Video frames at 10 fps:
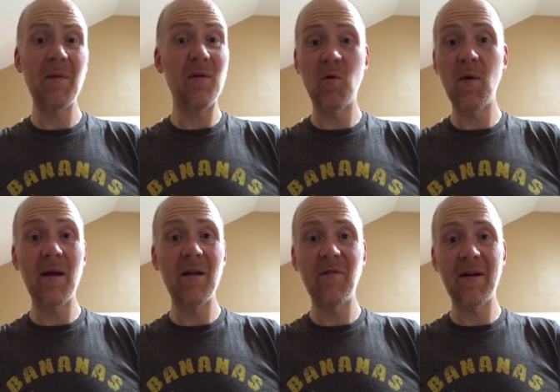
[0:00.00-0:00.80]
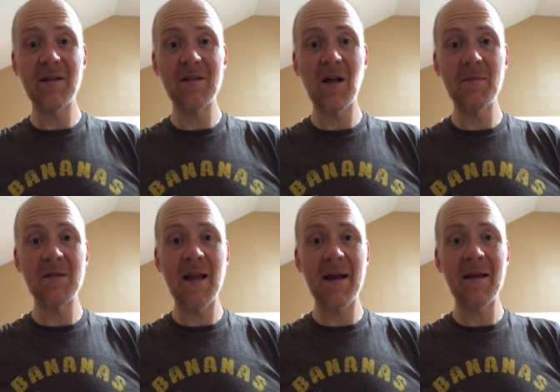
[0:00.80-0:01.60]
That'd be great if I could stop
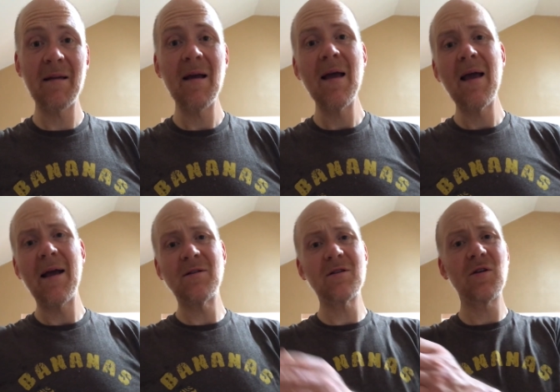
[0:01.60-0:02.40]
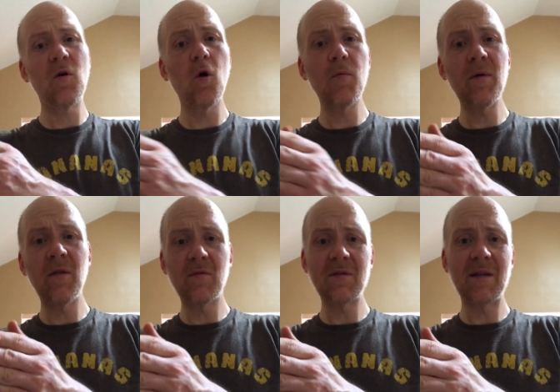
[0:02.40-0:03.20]
snacking and just incorporating
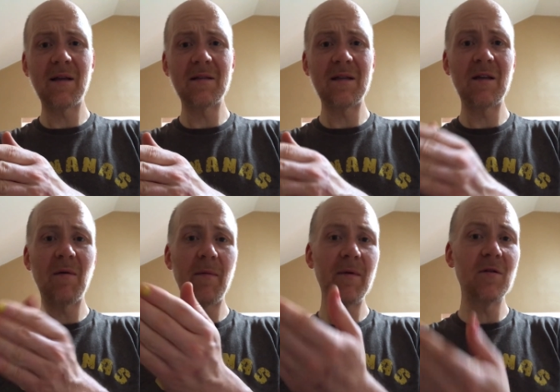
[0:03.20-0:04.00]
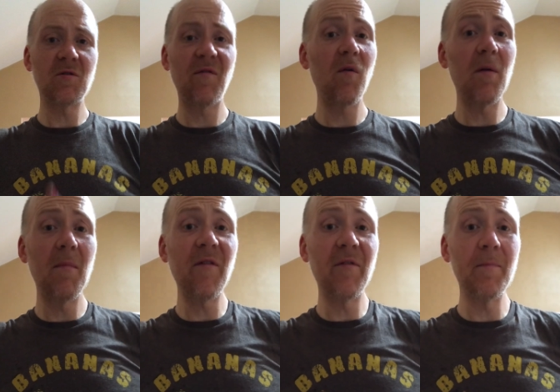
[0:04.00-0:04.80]
those things into my meals. If I want a
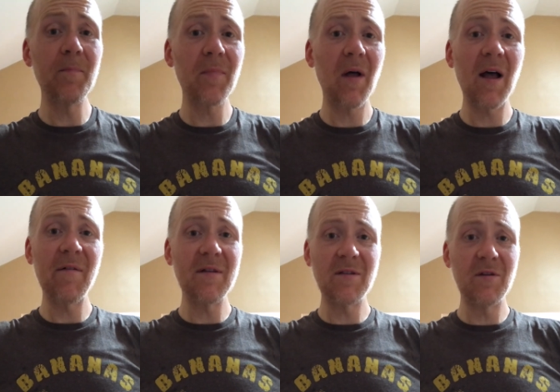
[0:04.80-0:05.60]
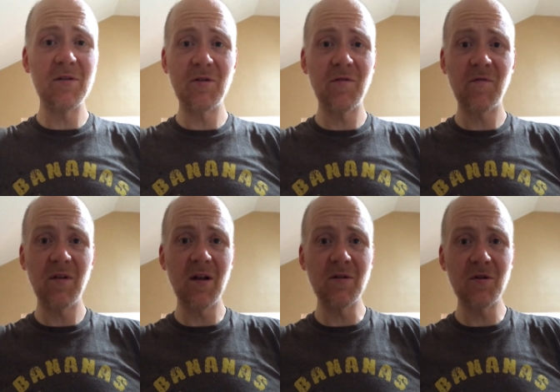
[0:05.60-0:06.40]
muffin, I'll have it as a dessert for
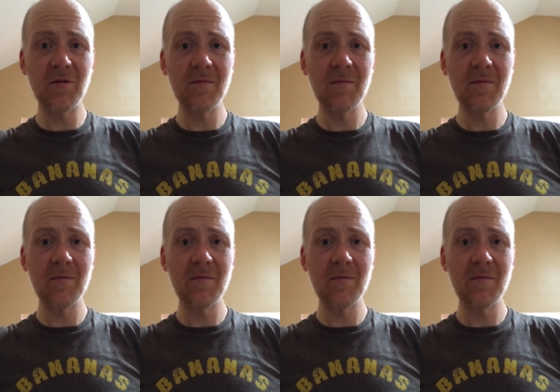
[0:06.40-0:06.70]
lunch.